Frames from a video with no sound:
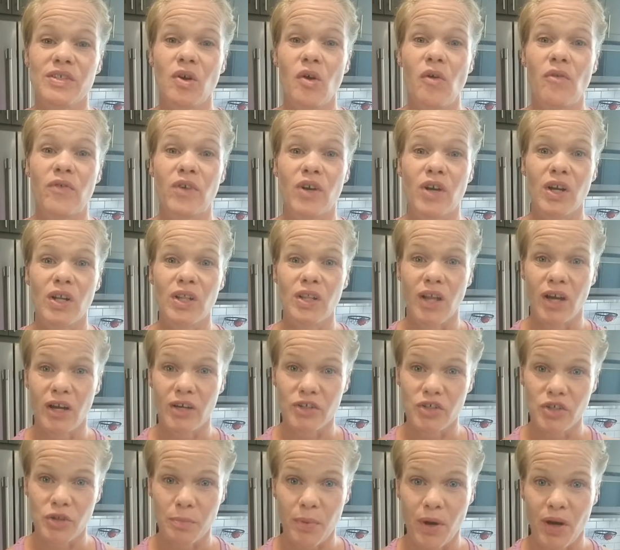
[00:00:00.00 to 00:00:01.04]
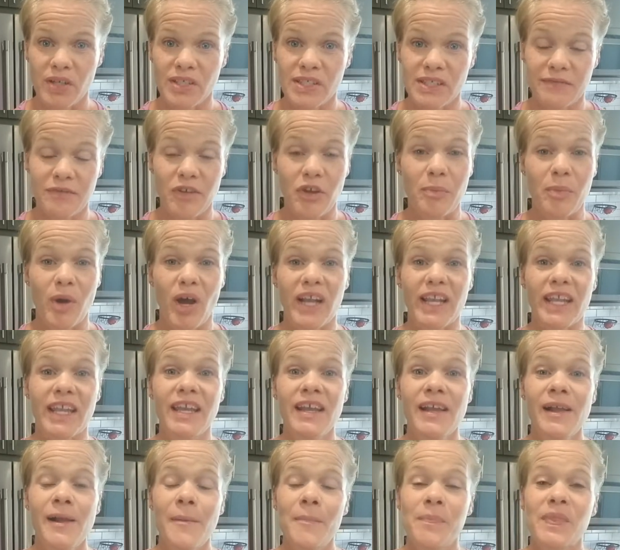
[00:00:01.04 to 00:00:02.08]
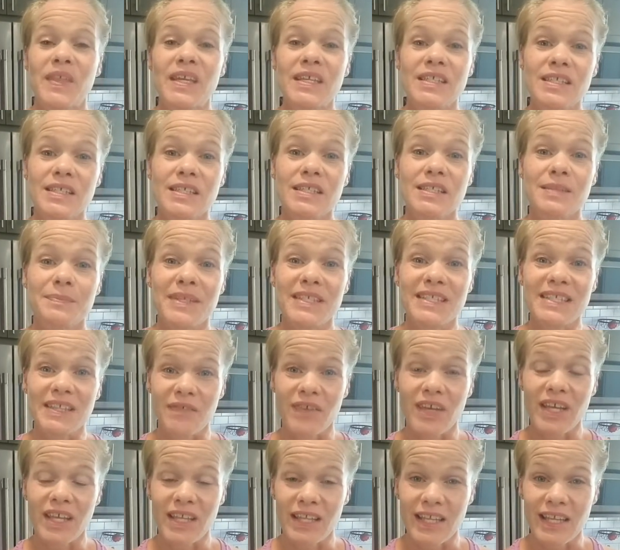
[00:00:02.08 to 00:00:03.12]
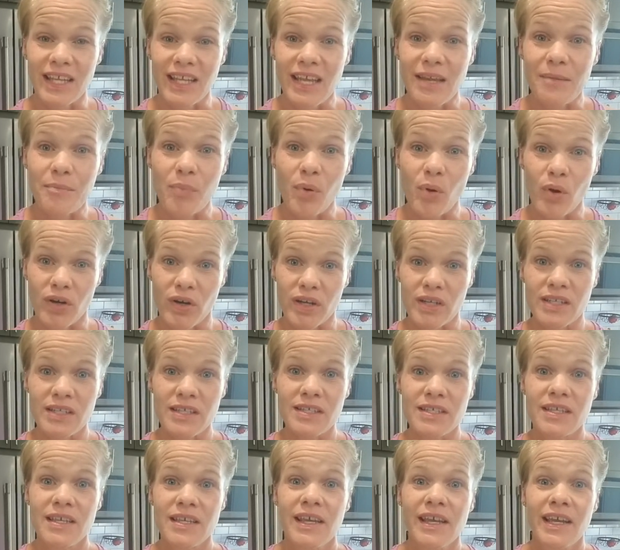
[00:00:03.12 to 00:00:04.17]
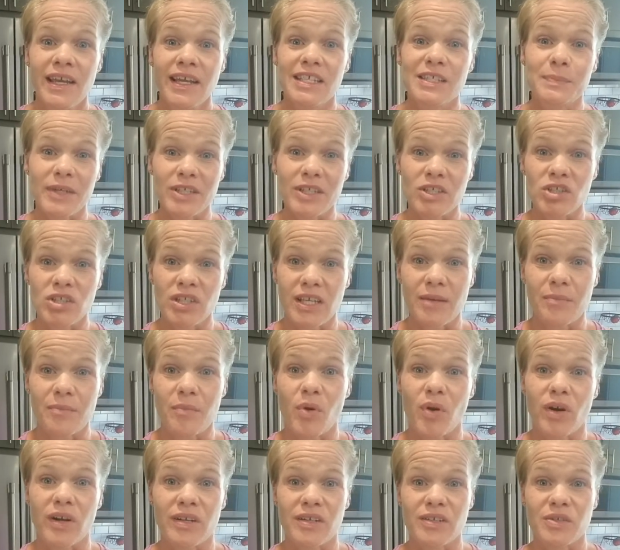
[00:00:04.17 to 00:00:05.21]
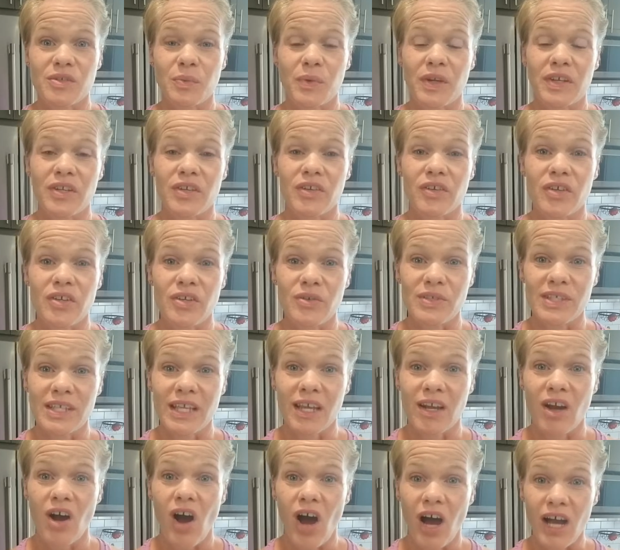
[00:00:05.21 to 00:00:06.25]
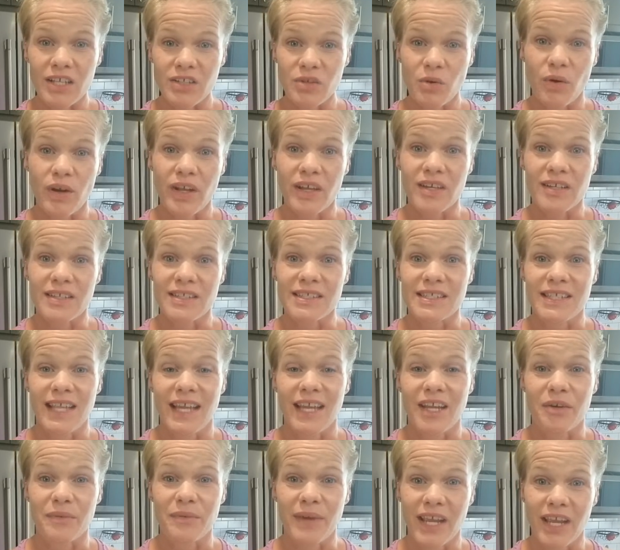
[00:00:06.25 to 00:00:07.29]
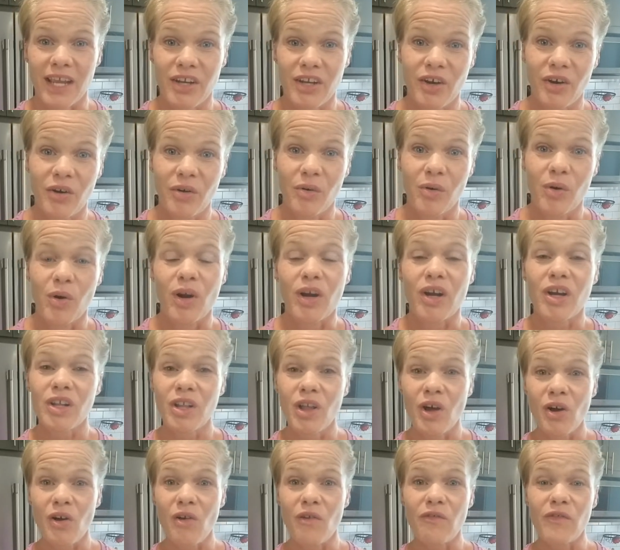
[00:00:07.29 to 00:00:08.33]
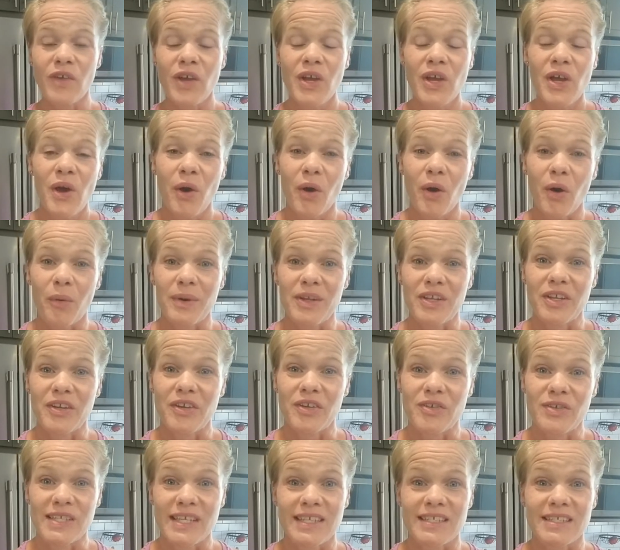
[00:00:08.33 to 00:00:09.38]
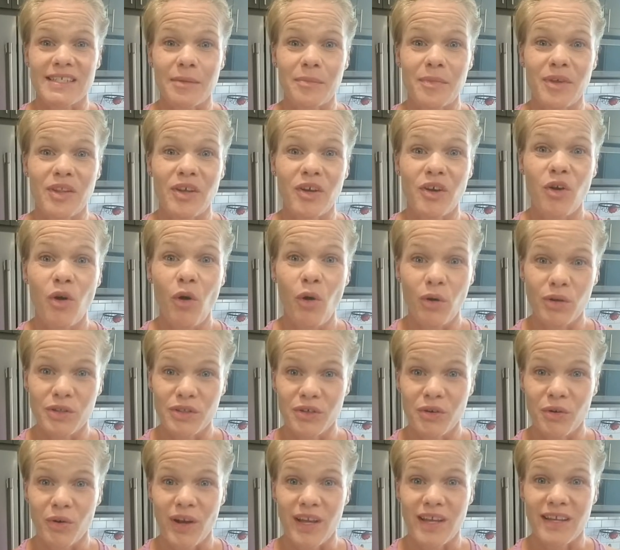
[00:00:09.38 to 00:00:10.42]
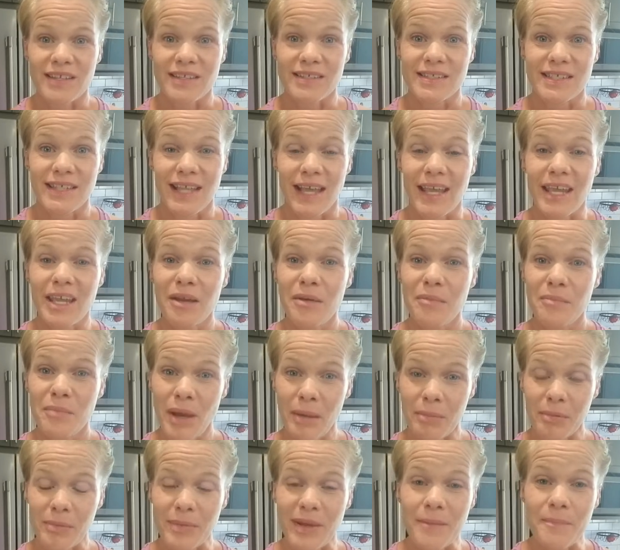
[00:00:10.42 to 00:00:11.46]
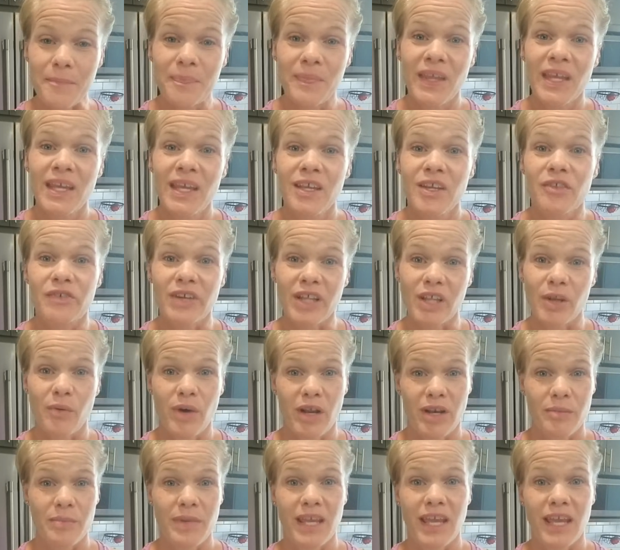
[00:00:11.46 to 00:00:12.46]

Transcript: over larger parts of your body. This is specifically important, especially important when you're using hot oils like oregano or clove, or when you're using some of the colder oils like peppermint. You really want to